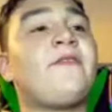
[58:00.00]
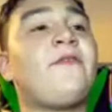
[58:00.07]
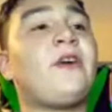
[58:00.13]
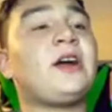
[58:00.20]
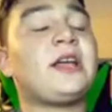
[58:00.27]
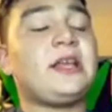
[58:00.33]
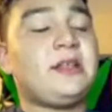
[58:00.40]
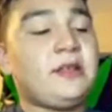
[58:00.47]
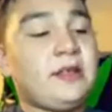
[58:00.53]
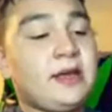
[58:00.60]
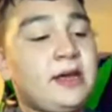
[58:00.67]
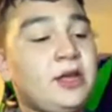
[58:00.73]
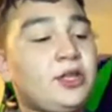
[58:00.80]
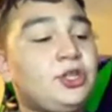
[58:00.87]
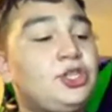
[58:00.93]
fucking
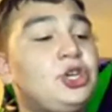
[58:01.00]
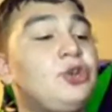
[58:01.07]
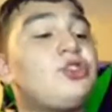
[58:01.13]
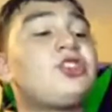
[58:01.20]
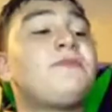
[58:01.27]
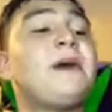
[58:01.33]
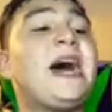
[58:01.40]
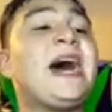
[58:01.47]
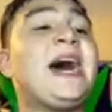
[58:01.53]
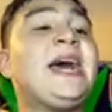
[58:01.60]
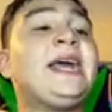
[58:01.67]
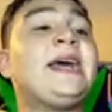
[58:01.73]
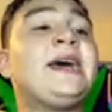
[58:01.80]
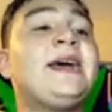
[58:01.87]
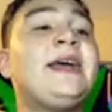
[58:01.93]

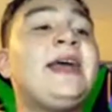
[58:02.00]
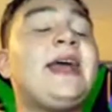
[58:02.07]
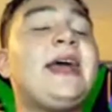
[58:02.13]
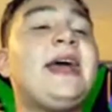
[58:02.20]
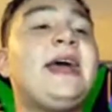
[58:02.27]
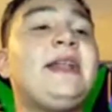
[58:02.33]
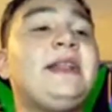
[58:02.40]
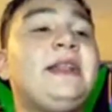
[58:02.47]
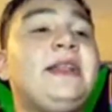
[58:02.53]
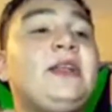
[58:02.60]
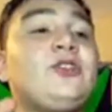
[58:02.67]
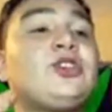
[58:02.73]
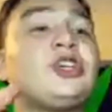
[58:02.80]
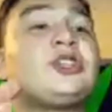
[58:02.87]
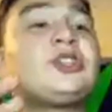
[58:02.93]
douchebag,
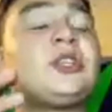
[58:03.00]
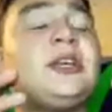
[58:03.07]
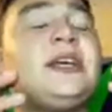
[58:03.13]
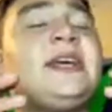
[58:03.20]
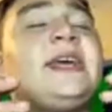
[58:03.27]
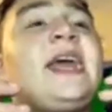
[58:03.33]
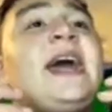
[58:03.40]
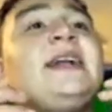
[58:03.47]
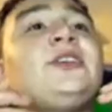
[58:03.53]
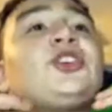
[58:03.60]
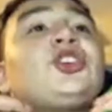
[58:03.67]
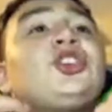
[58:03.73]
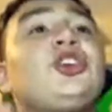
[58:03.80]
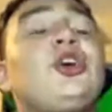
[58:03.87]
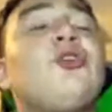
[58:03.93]
and just it kind
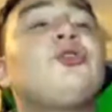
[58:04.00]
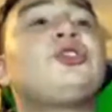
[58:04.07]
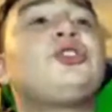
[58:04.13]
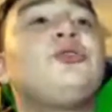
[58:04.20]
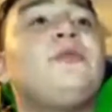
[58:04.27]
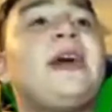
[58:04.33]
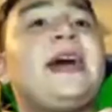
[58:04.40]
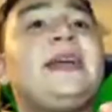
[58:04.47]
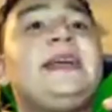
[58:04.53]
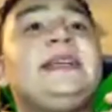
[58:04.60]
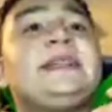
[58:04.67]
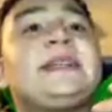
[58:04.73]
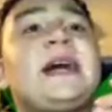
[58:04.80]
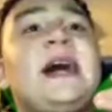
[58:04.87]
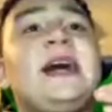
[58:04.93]
of shows you that
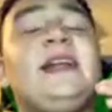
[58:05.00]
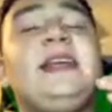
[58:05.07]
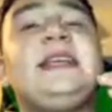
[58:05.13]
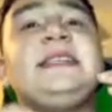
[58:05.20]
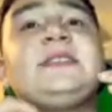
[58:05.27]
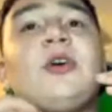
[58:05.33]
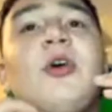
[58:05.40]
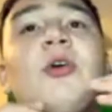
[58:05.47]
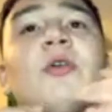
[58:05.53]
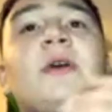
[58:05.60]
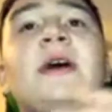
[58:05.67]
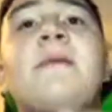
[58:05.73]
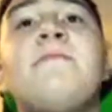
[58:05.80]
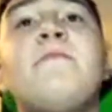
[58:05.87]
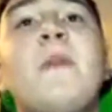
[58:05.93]
he's
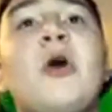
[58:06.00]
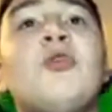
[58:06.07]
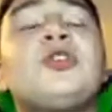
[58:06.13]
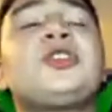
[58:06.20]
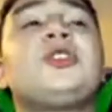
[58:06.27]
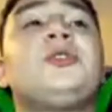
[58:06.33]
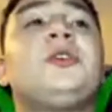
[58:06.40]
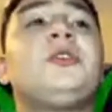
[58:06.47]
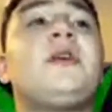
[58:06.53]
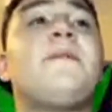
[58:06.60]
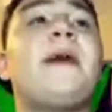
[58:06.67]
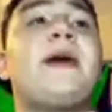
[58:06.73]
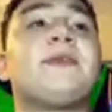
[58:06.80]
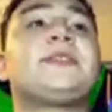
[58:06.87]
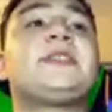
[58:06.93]
emotional
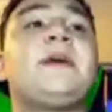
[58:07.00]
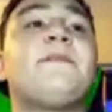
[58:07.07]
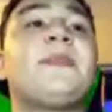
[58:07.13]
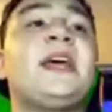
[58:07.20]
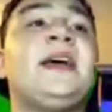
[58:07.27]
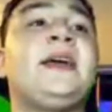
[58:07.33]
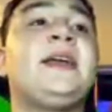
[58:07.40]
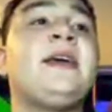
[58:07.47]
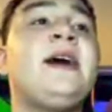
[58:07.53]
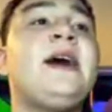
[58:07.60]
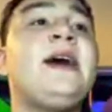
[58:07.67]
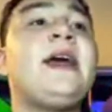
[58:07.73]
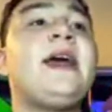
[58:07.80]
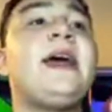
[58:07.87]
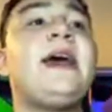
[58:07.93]
about
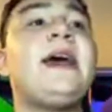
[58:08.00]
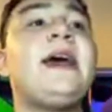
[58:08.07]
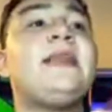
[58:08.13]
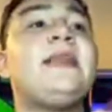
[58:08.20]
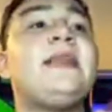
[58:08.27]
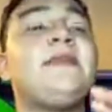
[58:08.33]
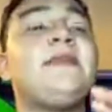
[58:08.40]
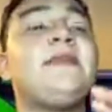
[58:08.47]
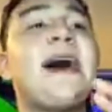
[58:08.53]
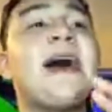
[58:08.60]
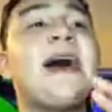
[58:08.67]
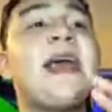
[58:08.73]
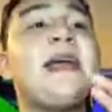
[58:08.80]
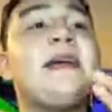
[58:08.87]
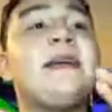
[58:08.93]
something, and
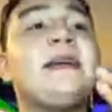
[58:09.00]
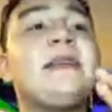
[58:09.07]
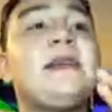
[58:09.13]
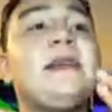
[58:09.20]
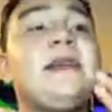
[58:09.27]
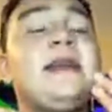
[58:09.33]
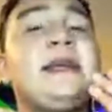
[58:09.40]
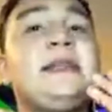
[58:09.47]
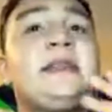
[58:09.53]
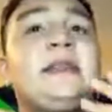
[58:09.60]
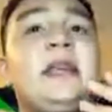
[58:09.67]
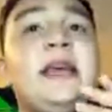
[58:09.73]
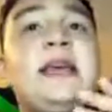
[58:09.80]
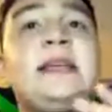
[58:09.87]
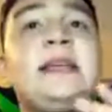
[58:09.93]
that
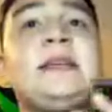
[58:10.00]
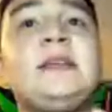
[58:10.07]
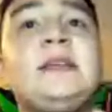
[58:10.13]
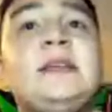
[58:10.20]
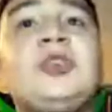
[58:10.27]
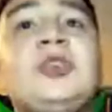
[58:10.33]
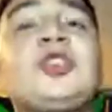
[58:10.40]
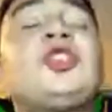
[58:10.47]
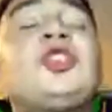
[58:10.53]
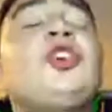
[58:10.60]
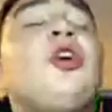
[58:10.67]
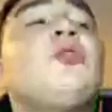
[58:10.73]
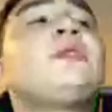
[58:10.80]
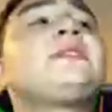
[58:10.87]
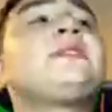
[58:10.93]
his just
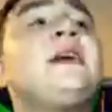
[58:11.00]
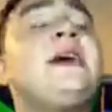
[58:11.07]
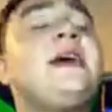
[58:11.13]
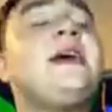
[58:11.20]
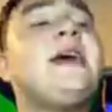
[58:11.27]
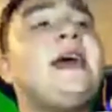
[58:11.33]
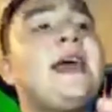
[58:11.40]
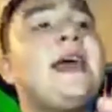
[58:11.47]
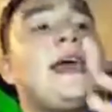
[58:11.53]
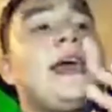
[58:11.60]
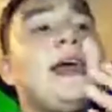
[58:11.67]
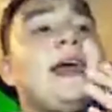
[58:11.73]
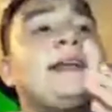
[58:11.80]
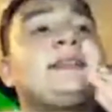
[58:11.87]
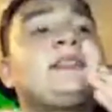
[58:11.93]
shows
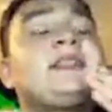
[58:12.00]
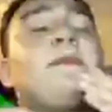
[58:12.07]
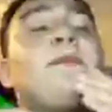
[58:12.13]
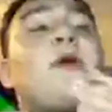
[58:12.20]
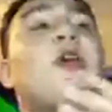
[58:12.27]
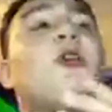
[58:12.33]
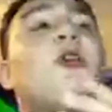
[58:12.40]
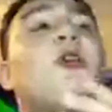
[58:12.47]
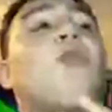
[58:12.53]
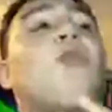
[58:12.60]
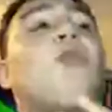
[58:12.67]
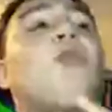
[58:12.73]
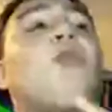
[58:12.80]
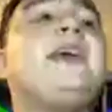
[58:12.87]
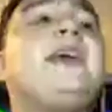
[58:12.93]
it's the part where it
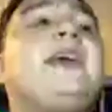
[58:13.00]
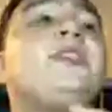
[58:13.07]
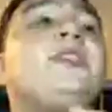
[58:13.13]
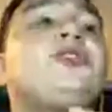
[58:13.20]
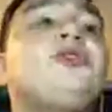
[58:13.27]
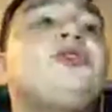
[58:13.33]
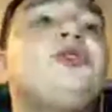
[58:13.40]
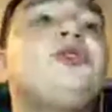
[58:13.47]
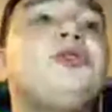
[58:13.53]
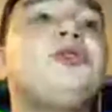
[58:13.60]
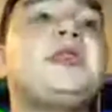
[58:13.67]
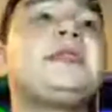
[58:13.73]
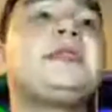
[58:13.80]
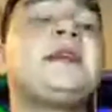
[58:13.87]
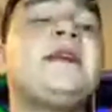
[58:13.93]
kind of
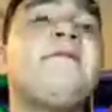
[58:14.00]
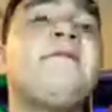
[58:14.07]
introduces